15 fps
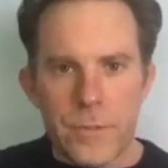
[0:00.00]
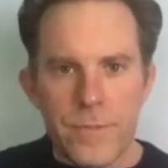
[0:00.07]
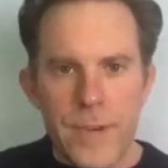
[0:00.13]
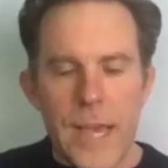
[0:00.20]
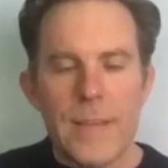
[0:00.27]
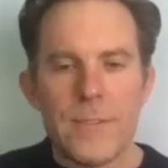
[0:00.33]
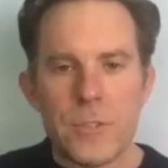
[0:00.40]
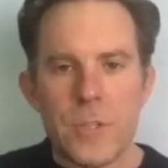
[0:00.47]

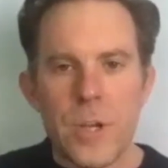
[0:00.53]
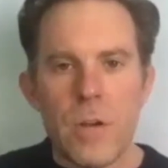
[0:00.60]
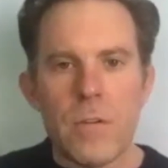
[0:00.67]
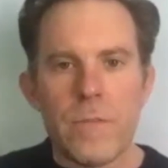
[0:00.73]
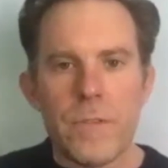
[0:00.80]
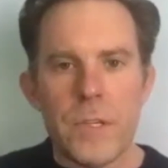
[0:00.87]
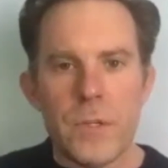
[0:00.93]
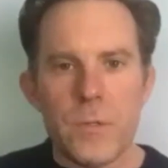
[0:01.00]
5-star
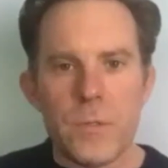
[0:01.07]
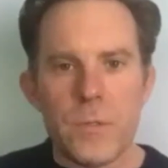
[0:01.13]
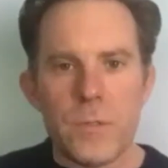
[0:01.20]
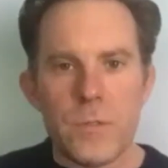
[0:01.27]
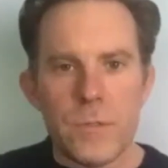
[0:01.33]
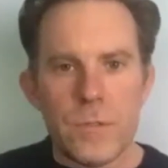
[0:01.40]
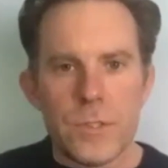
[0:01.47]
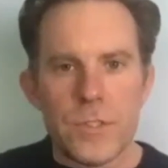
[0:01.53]
reviews,
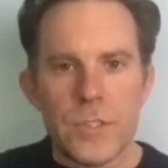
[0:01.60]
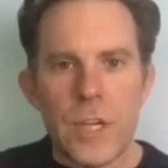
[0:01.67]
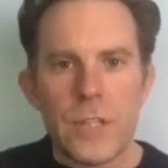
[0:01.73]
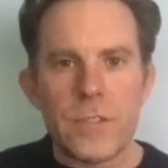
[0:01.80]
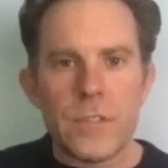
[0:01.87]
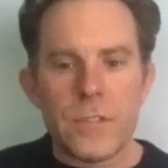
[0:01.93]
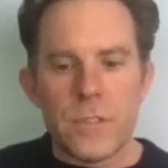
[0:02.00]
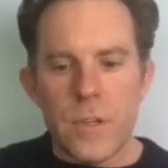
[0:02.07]
there's
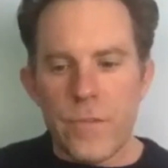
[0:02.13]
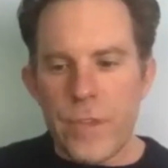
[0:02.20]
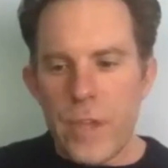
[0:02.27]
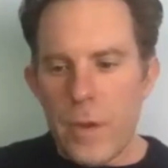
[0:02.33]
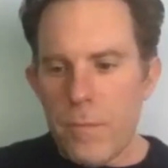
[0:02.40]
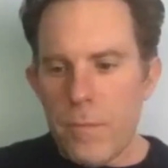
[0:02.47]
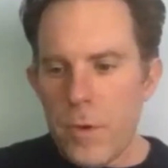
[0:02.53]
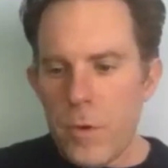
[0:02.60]
dozens of them.